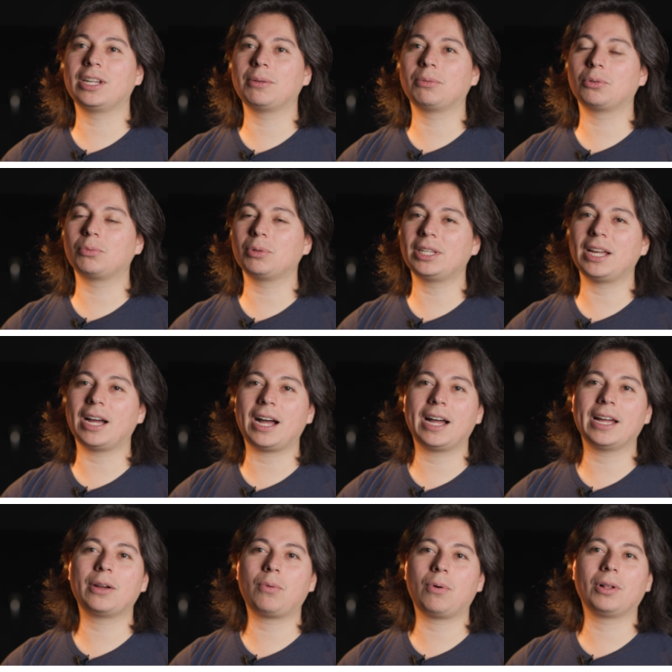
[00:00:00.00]
enable really
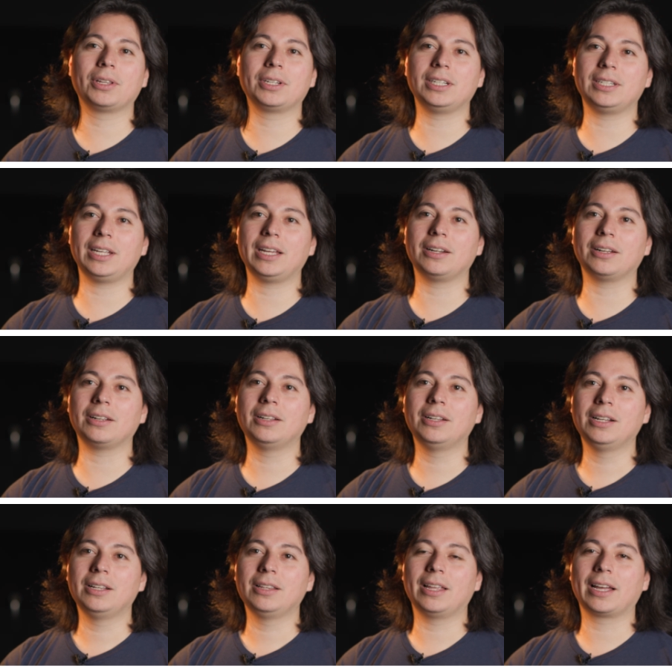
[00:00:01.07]
high quality data
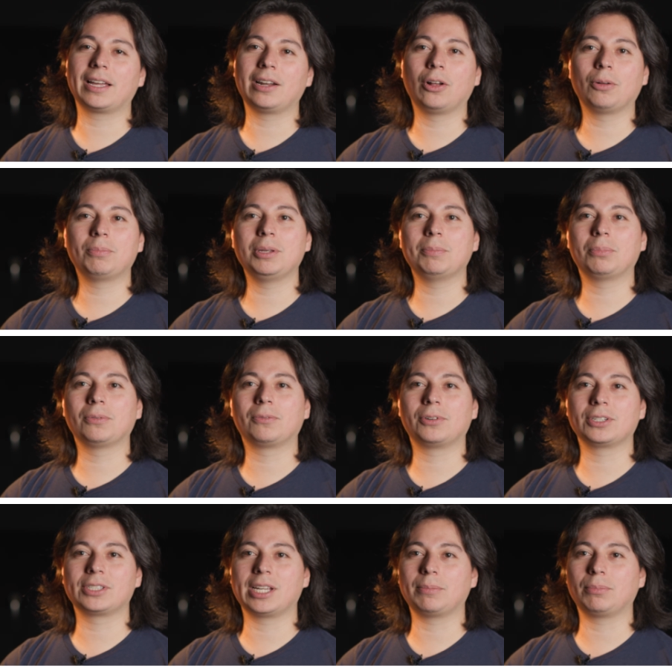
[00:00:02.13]
that can help people, for
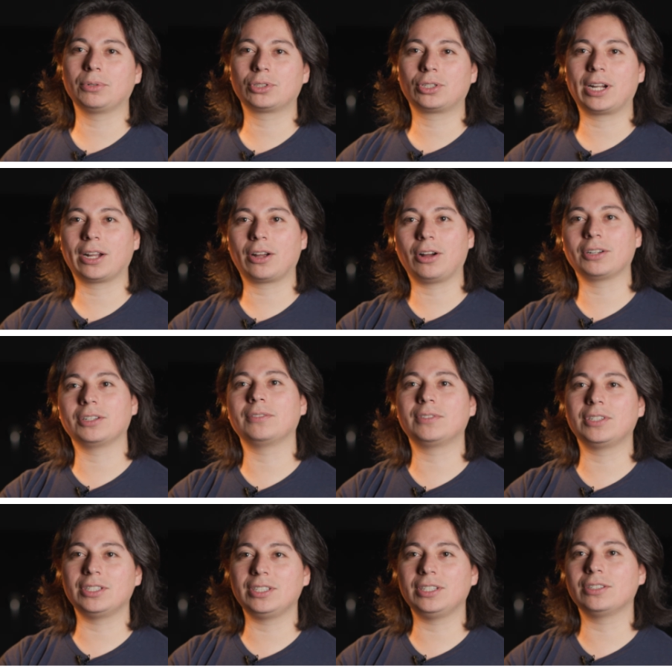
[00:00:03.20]
example, track cognitive
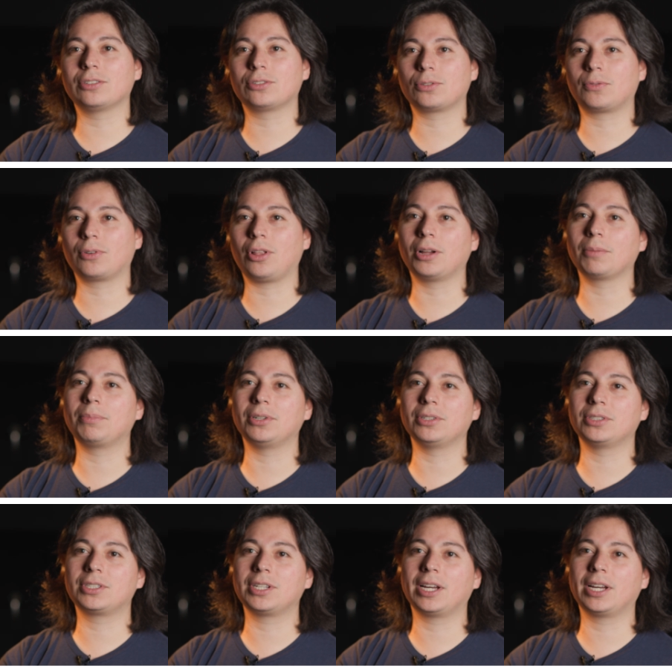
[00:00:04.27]
diseases over long periods of